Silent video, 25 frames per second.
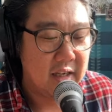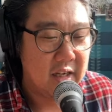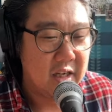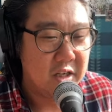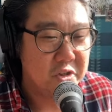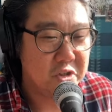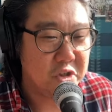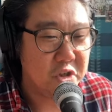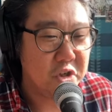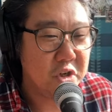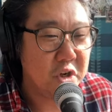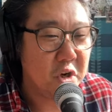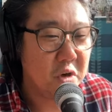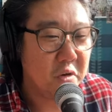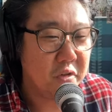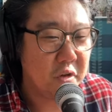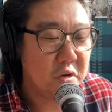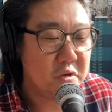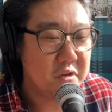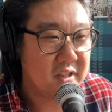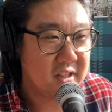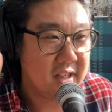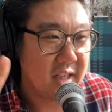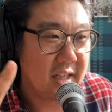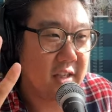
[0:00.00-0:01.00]
do you know
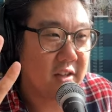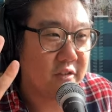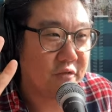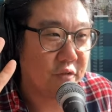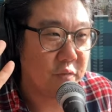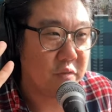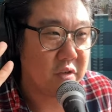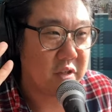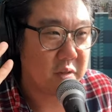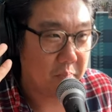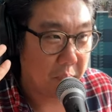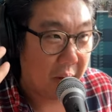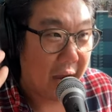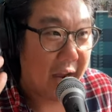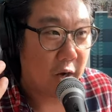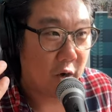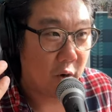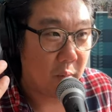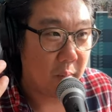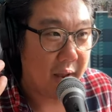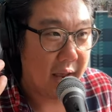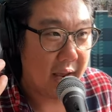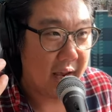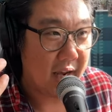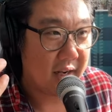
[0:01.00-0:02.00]
those scenes from
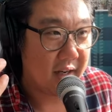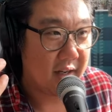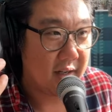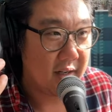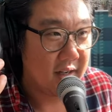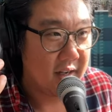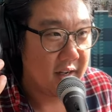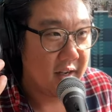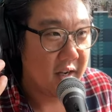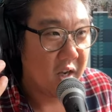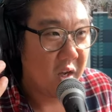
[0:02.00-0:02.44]
Spider-Man